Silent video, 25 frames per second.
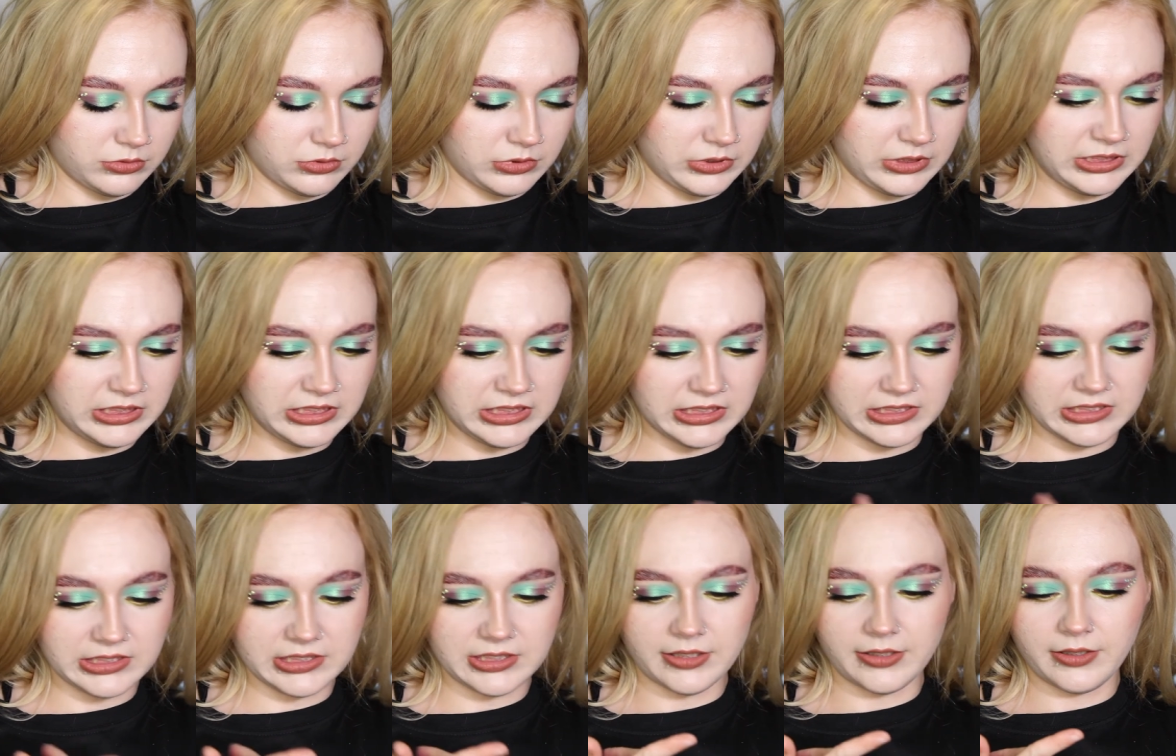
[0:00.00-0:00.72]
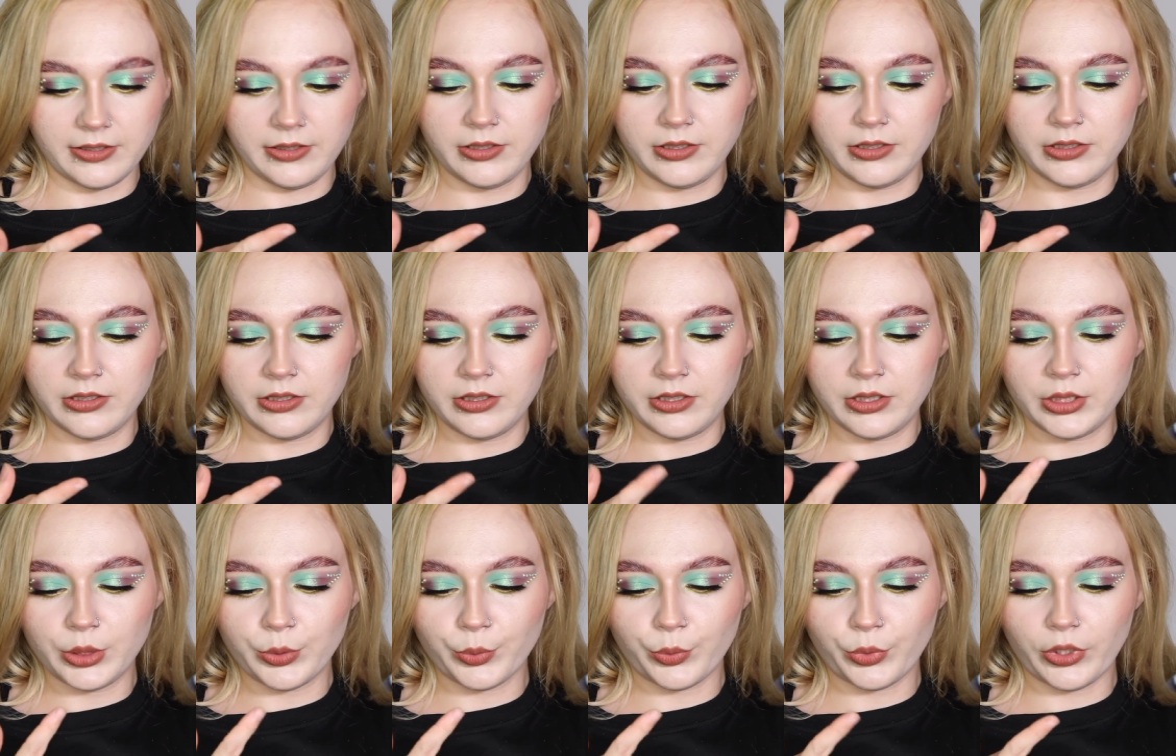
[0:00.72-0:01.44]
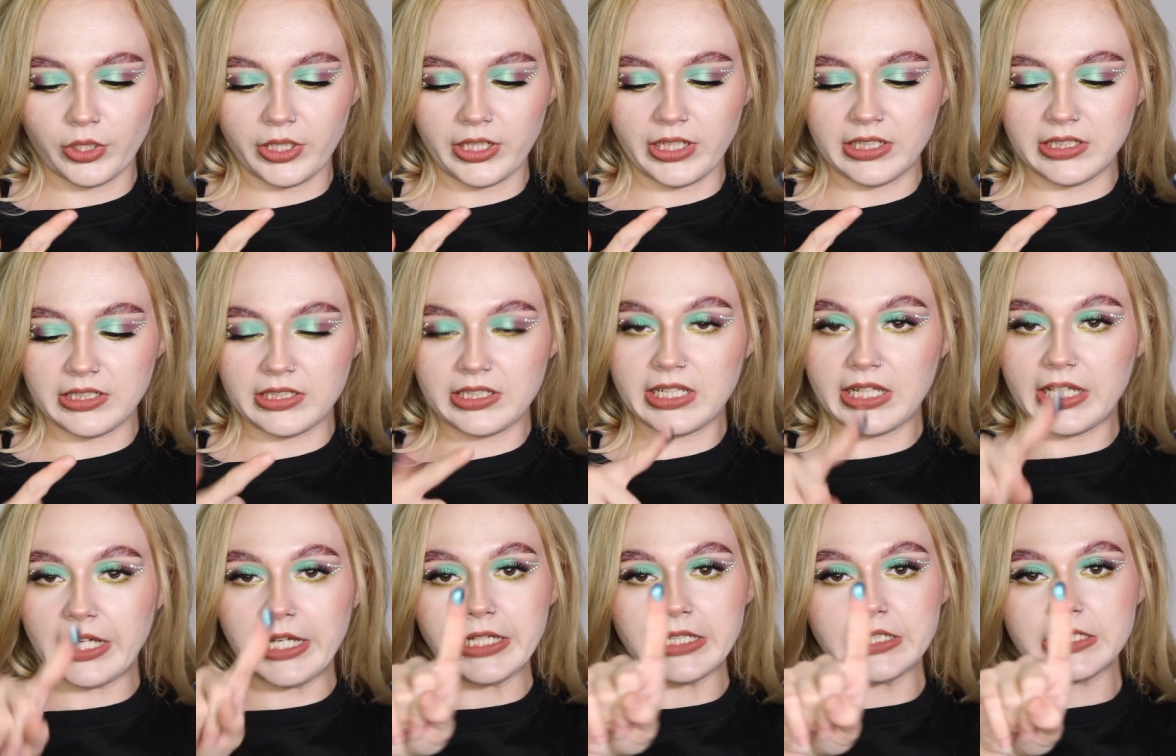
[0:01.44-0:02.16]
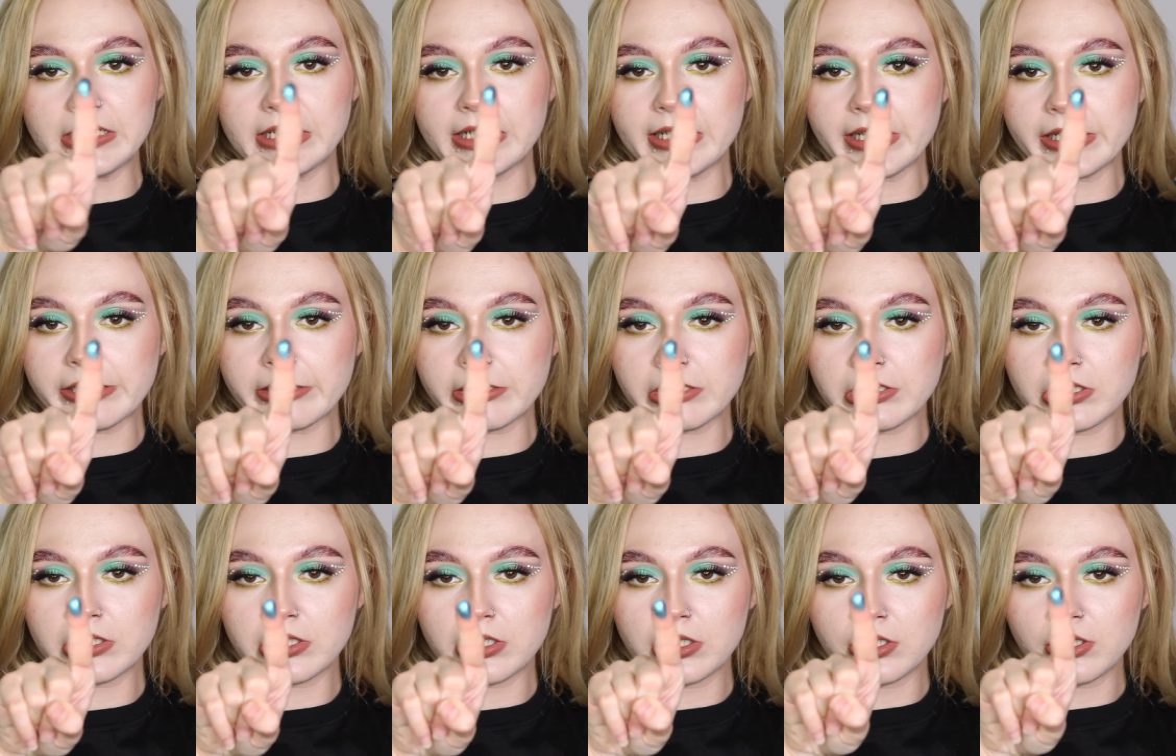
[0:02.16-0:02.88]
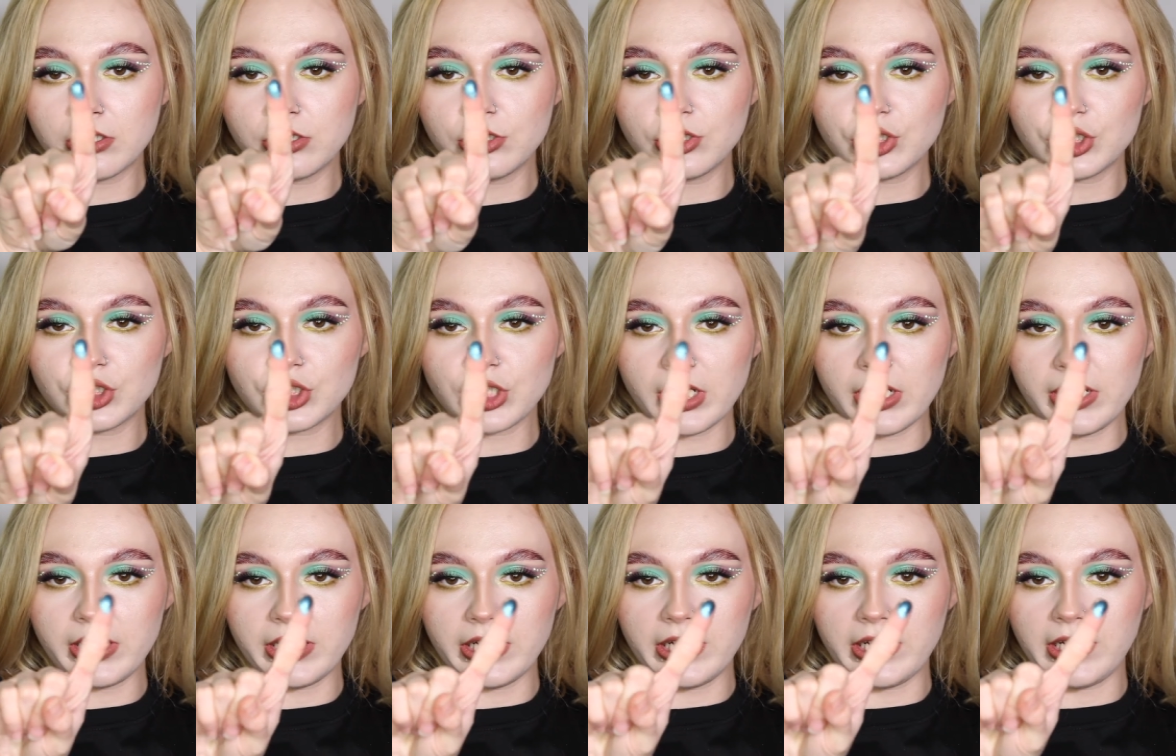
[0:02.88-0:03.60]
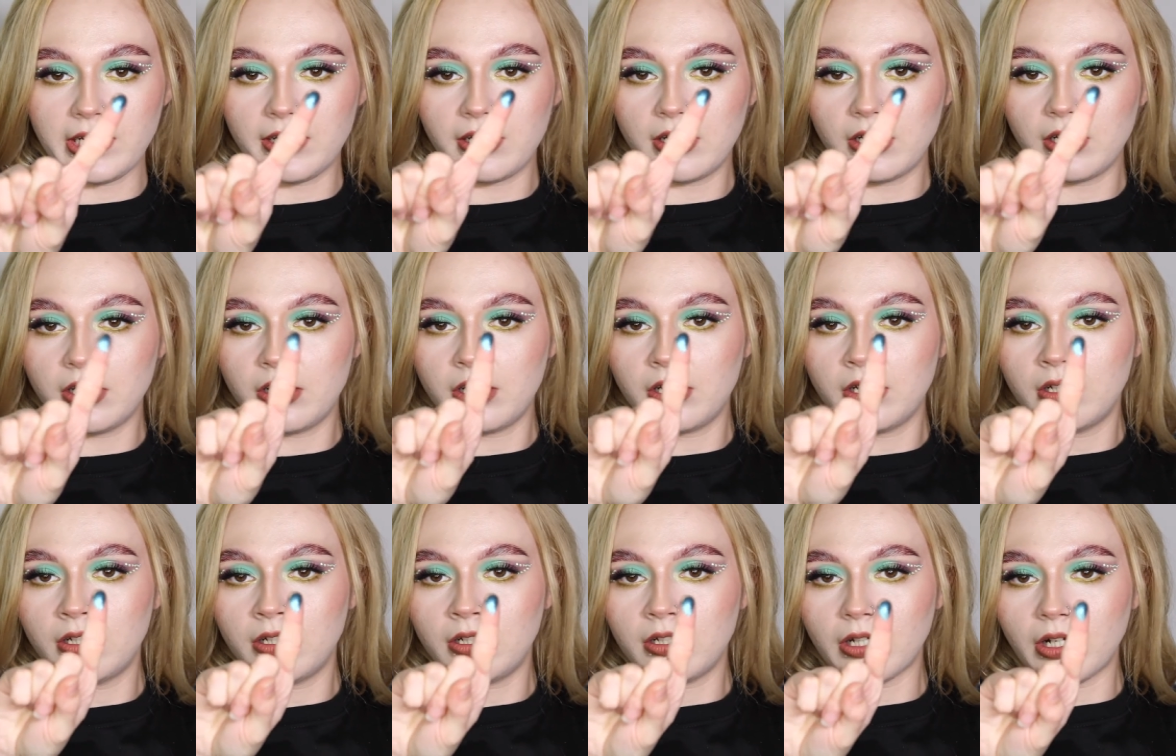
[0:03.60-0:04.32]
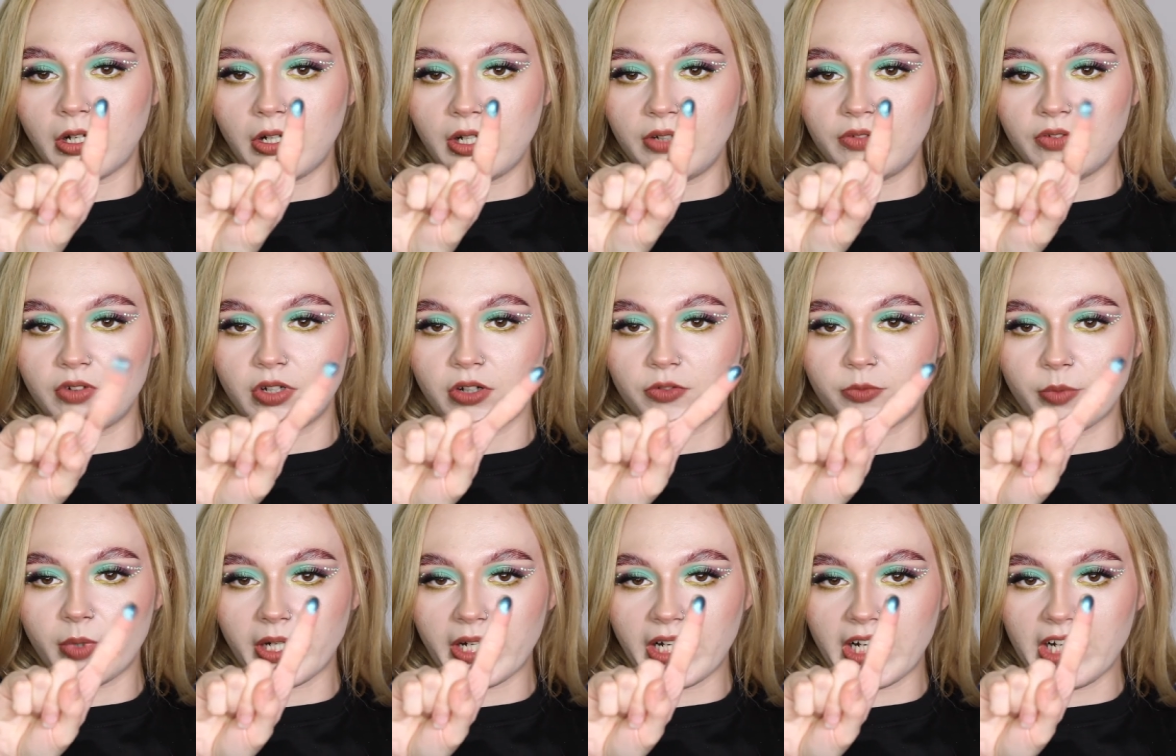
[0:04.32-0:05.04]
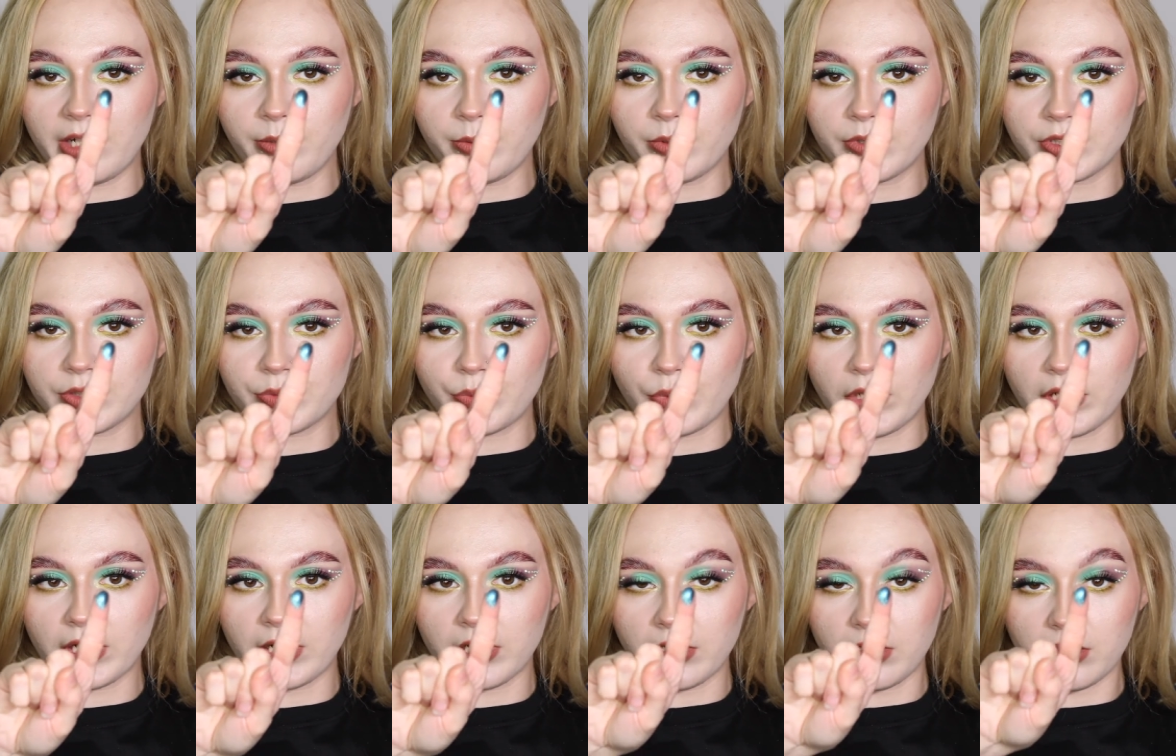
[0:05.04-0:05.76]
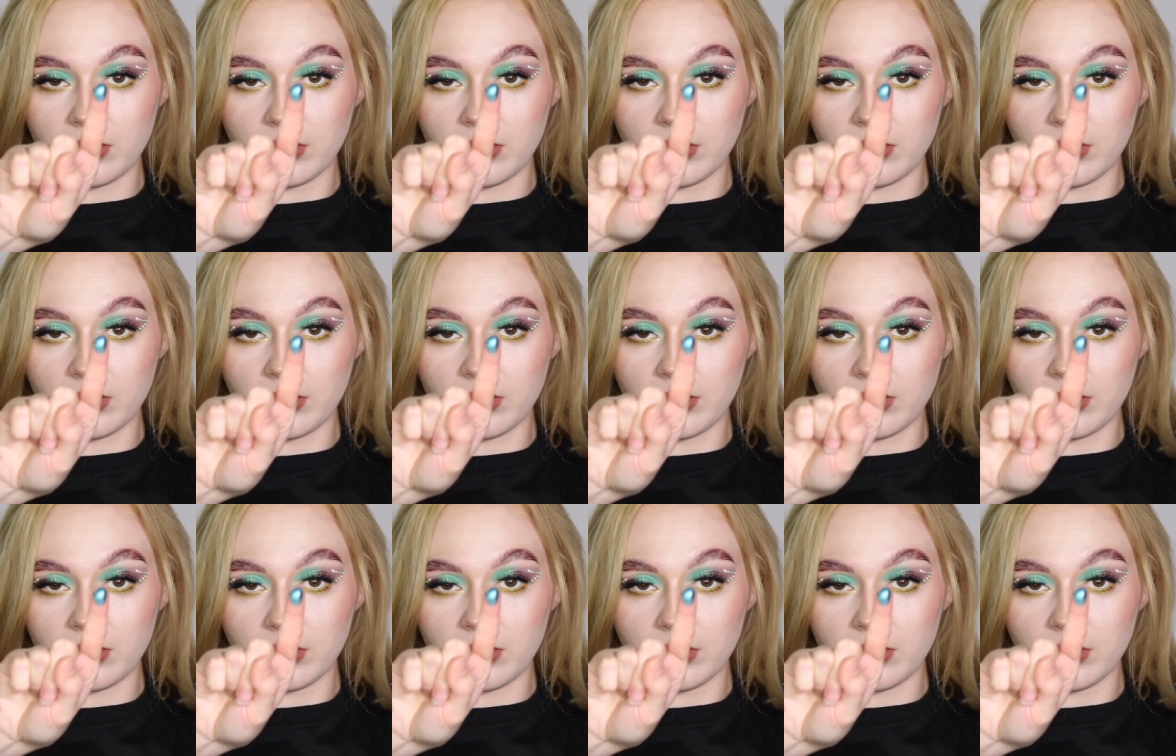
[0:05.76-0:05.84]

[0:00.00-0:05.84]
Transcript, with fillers: This is a pretty intense shade. I don't even know if my camera's picking